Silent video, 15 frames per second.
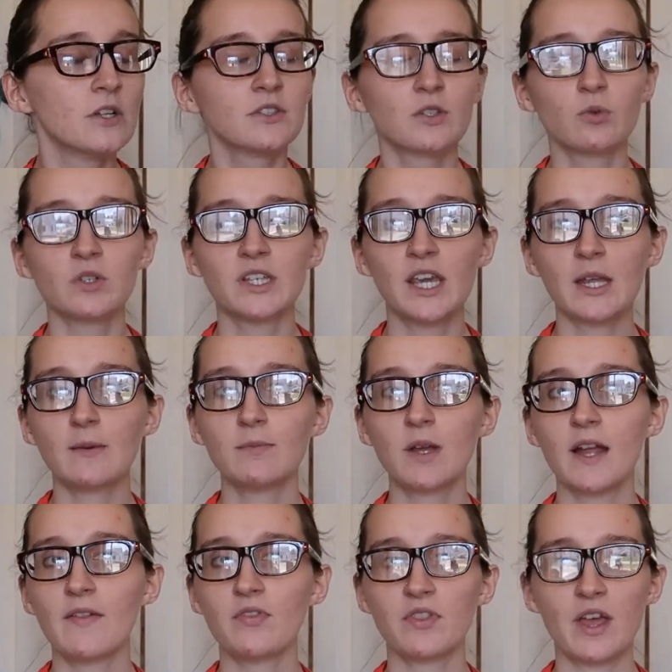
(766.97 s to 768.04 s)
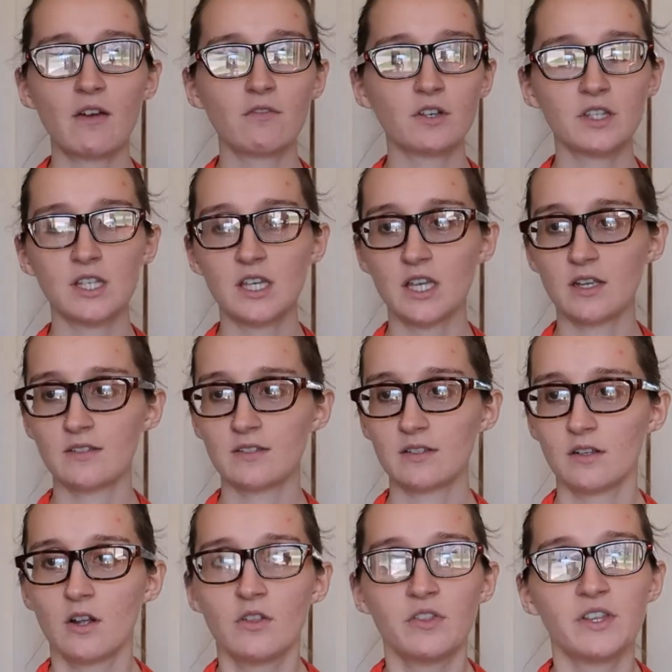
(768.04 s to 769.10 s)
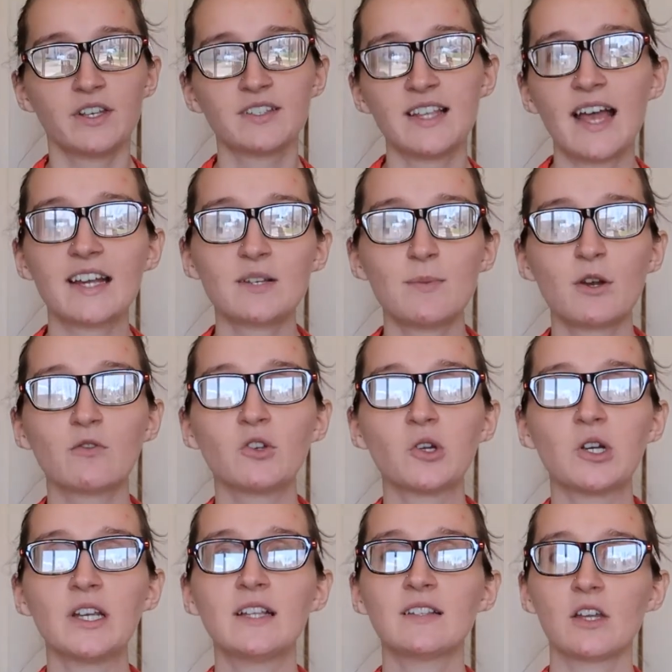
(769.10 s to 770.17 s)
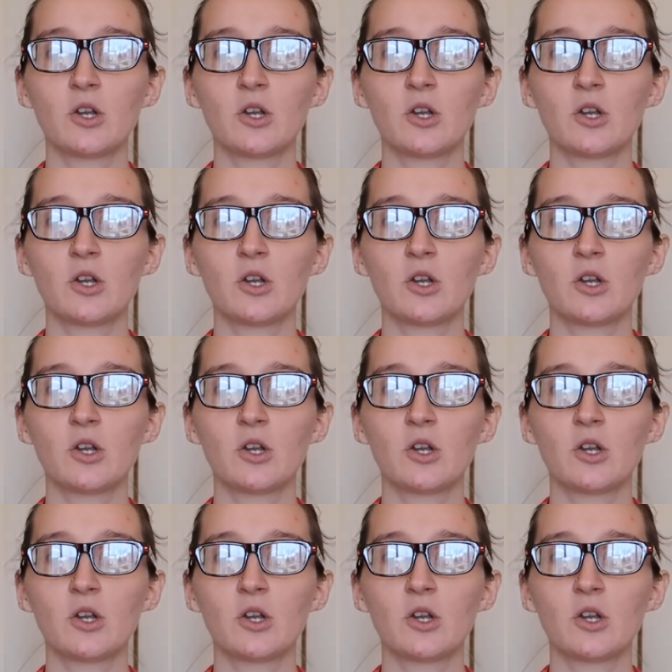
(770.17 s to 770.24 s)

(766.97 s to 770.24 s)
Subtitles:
so it came and everything is the exact amount of ingredients.